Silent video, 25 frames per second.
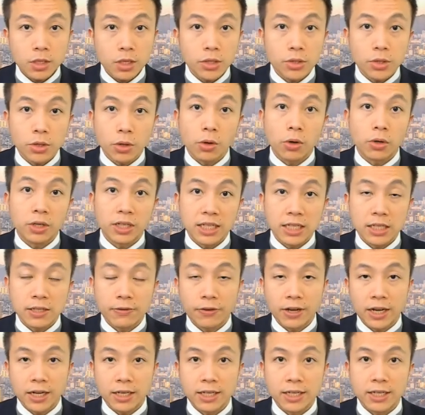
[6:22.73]
So all these
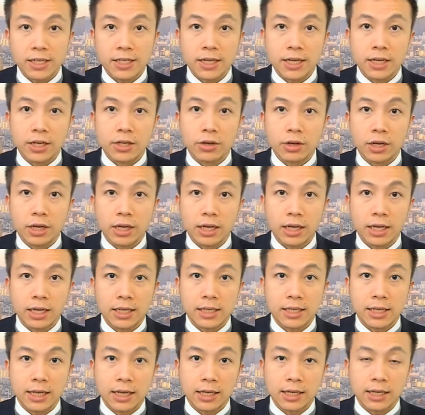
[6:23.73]
factors, they are not
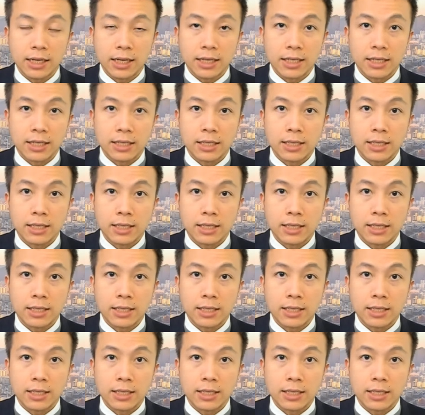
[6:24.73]
exactly as